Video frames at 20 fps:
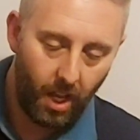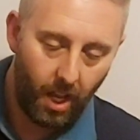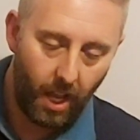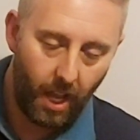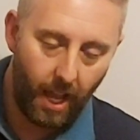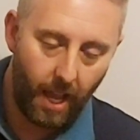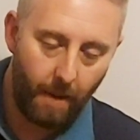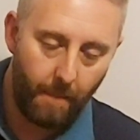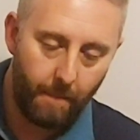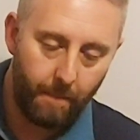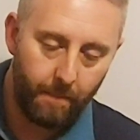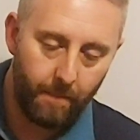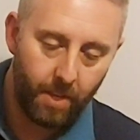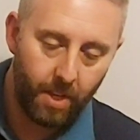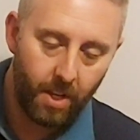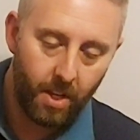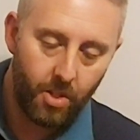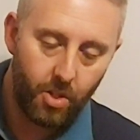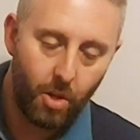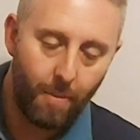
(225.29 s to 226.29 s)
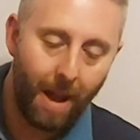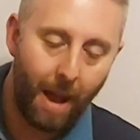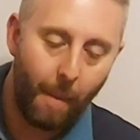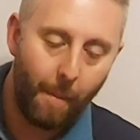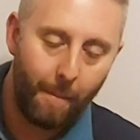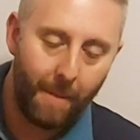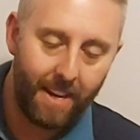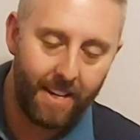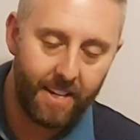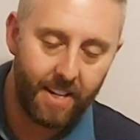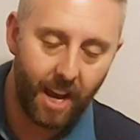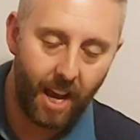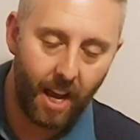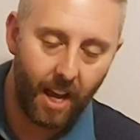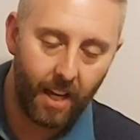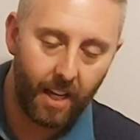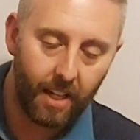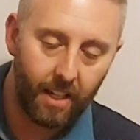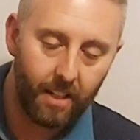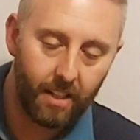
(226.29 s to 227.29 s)
Um, so about
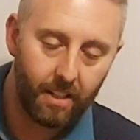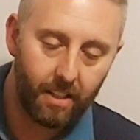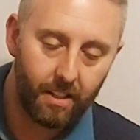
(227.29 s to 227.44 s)
midnight,